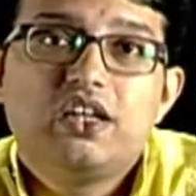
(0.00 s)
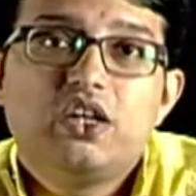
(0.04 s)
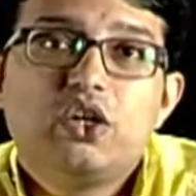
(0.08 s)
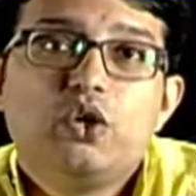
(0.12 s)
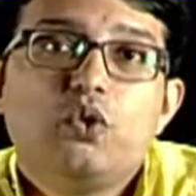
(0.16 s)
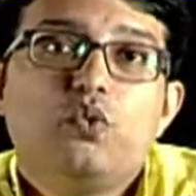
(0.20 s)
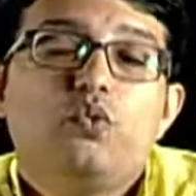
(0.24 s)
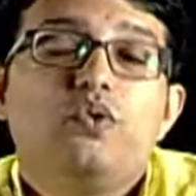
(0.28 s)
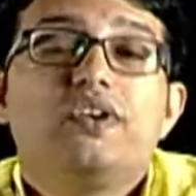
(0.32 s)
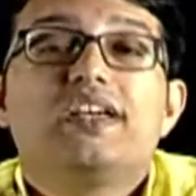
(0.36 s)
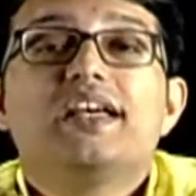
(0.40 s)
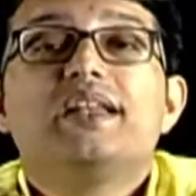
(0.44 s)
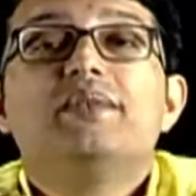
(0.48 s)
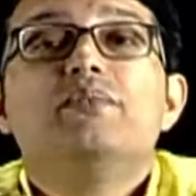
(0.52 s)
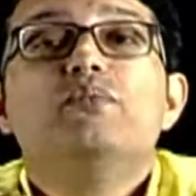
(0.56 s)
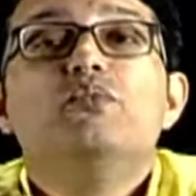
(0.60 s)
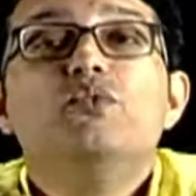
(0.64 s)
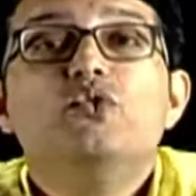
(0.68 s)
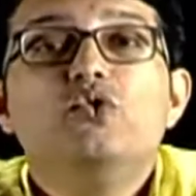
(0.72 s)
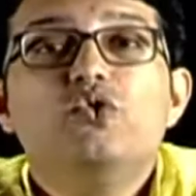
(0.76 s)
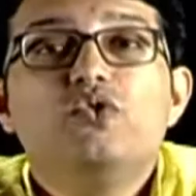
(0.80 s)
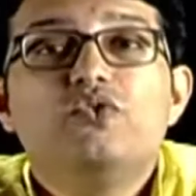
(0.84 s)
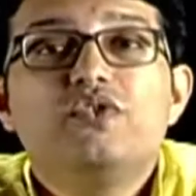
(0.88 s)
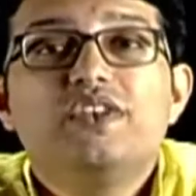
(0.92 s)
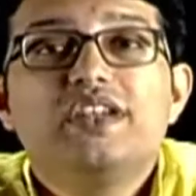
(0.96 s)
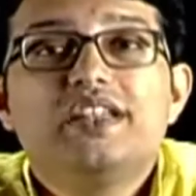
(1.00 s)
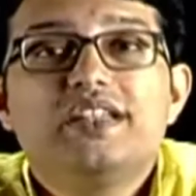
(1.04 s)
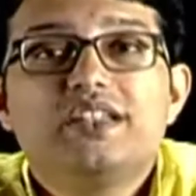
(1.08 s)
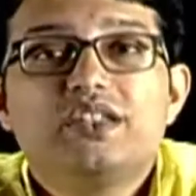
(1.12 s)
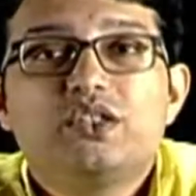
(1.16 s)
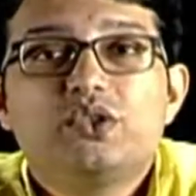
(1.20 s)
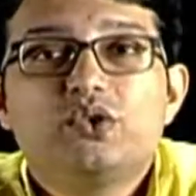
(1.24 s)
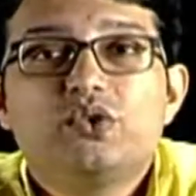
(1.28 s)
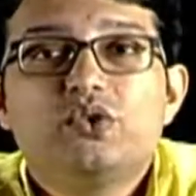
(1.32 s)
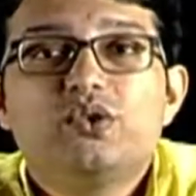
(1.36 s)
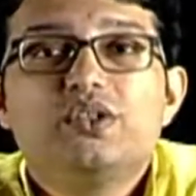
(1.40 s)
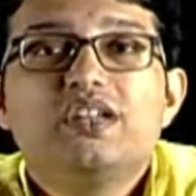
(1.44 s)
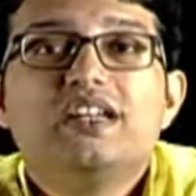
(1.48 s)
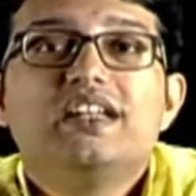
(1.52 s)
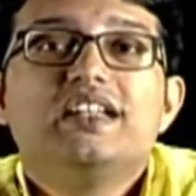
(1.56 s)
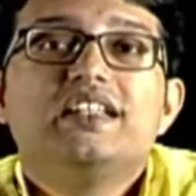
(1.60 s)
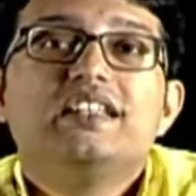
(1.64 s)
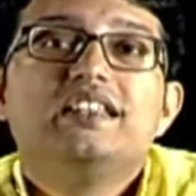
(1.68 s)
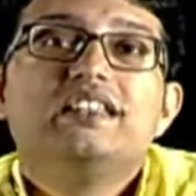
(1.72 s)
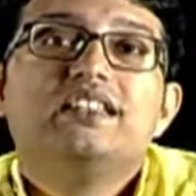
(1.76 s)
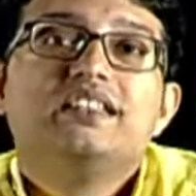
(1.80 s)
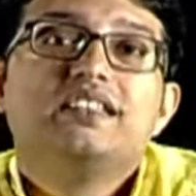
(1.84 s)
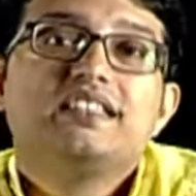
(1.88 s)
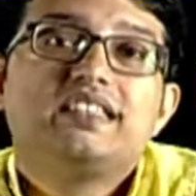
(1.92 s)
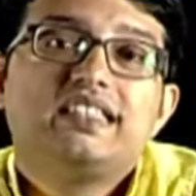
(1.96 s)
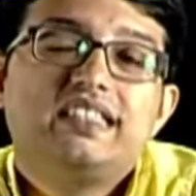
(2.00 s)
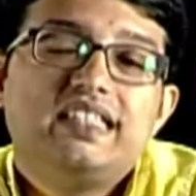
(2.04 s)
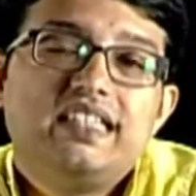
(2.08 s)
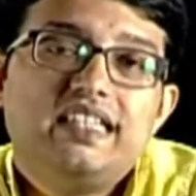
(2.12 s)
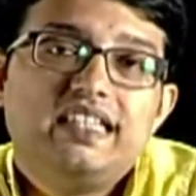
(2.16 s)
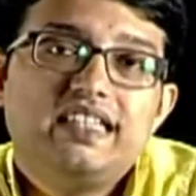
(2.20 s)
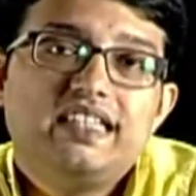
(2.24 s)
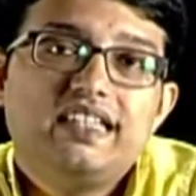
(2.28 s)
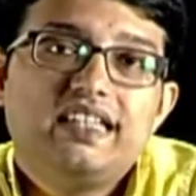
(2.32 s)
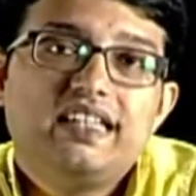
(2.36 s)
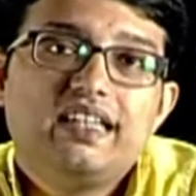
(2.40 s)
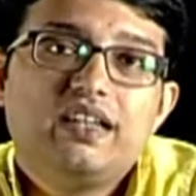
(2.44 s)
we can move into the scene,